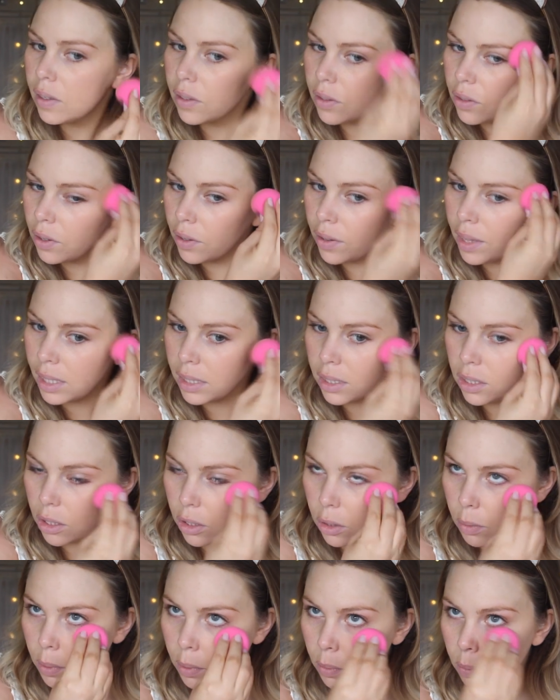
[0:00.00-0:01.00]
So that's
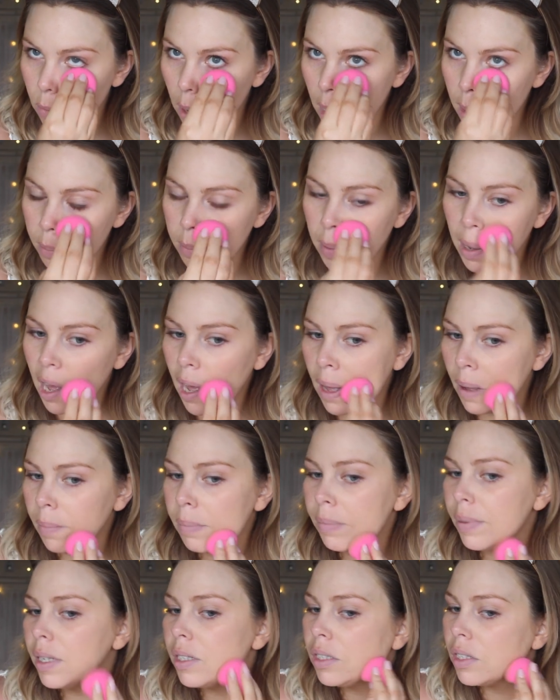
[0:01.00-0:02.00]
just with one
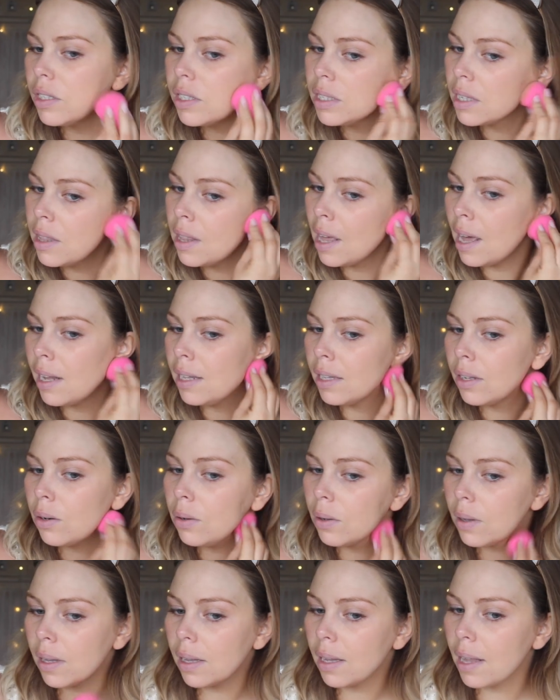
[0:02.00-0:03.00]
pump, just in that
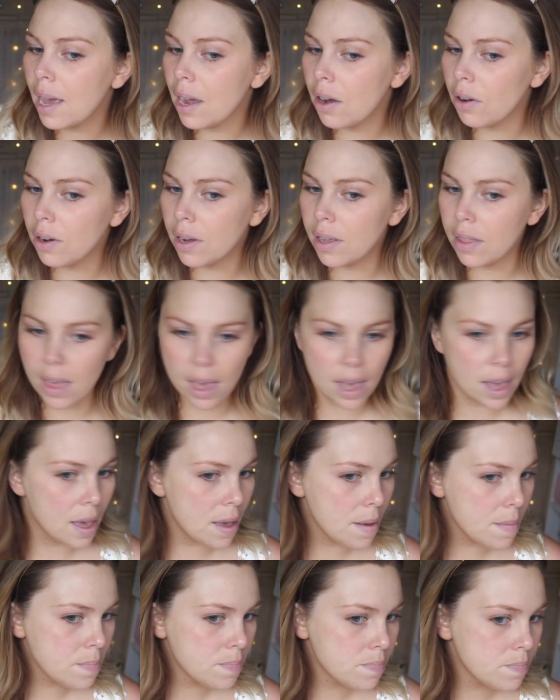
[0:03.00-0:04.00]
little area
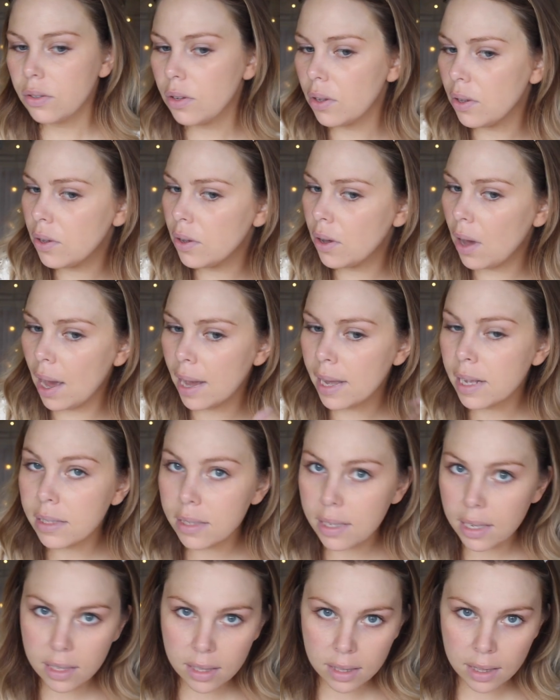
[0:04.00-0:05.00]
there. So I
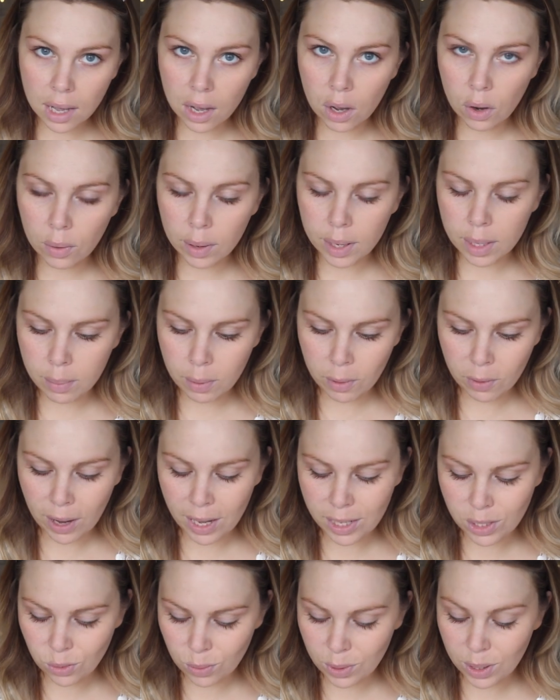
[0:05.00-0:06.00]
can see that that already
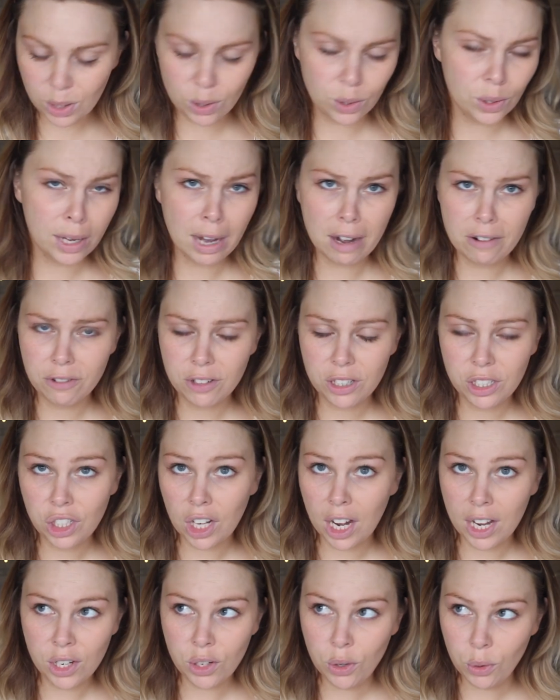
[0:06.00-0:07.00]
provides really good coverage.
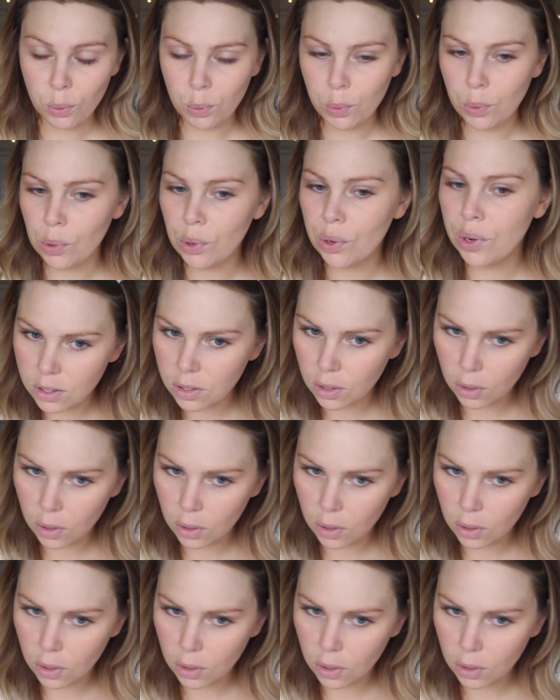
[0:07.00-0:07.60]
I knew it would.